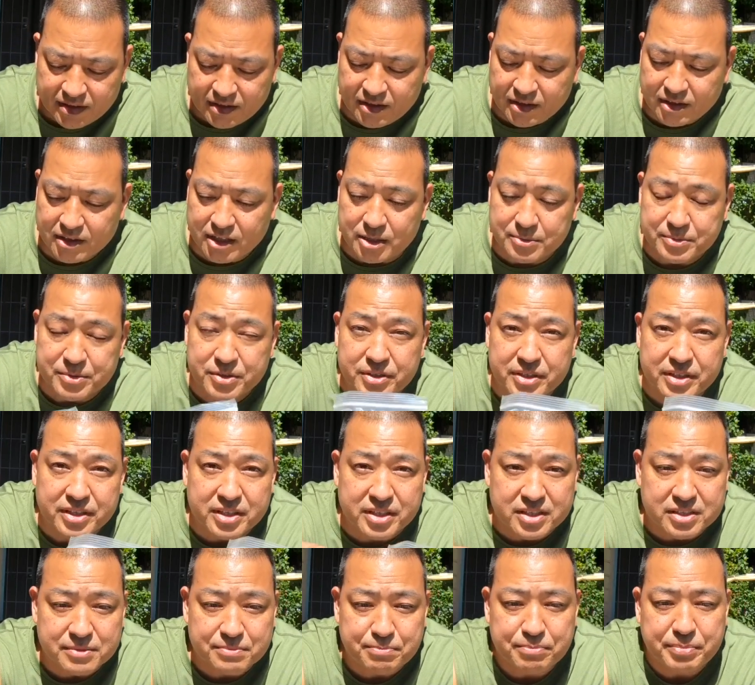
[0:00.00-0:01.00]
Comes with
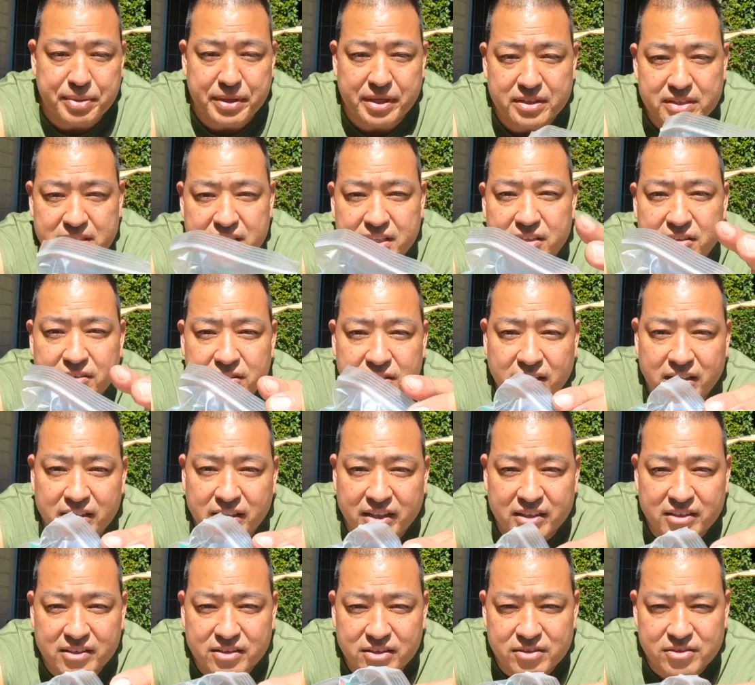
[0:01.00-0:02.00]
these pigtail
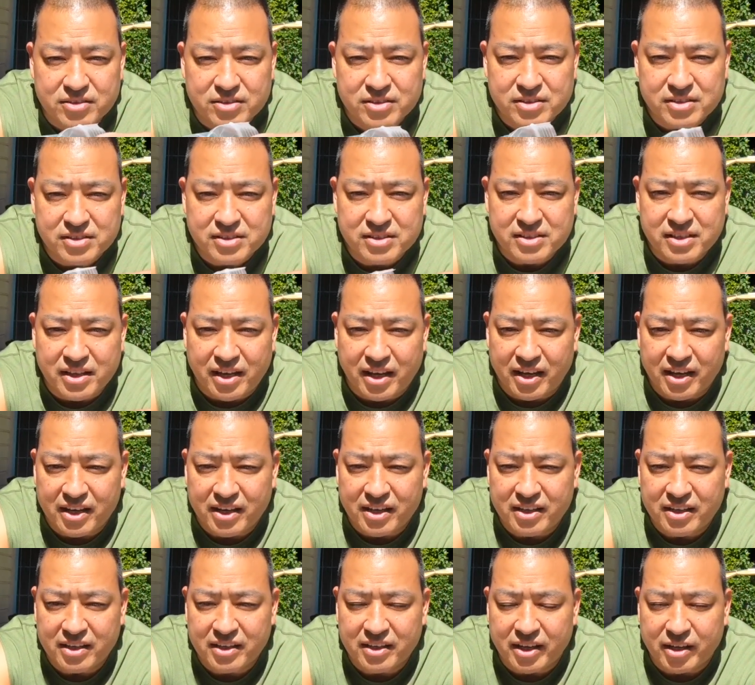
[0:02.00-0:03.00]
connectors
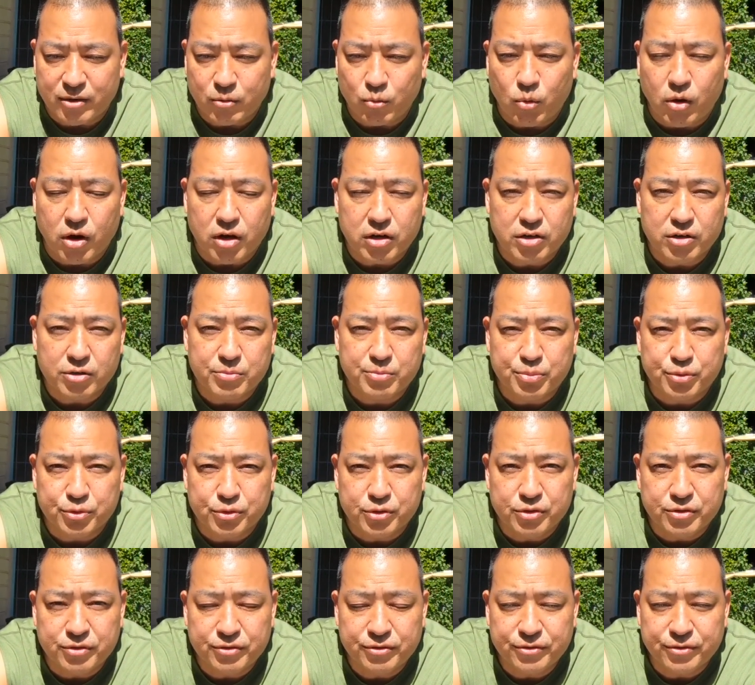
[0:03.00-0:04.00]
and a
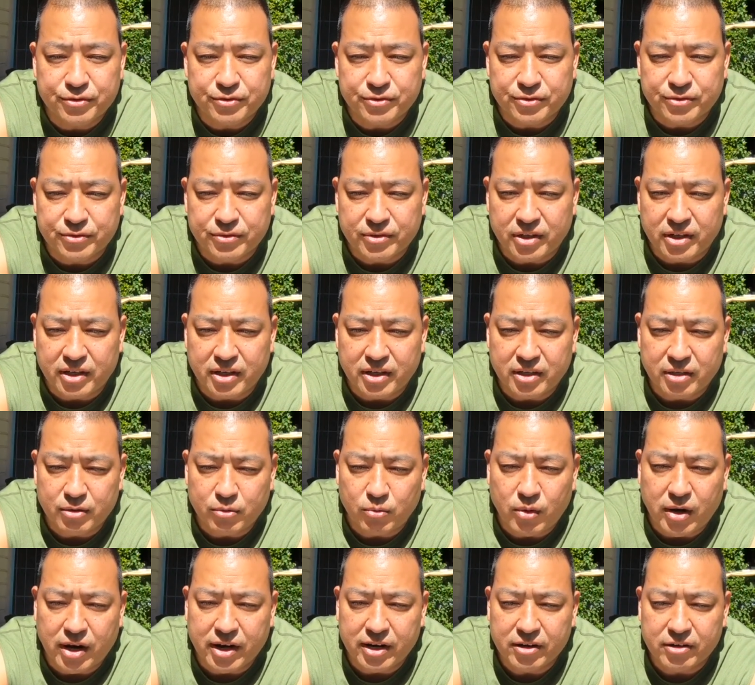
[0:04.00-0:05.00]
waterproof
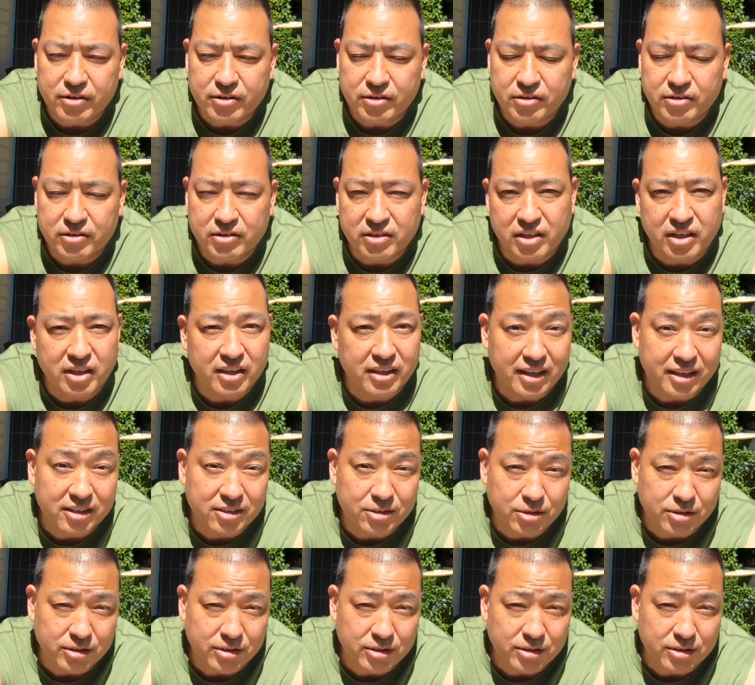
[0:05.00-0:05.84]
wire connector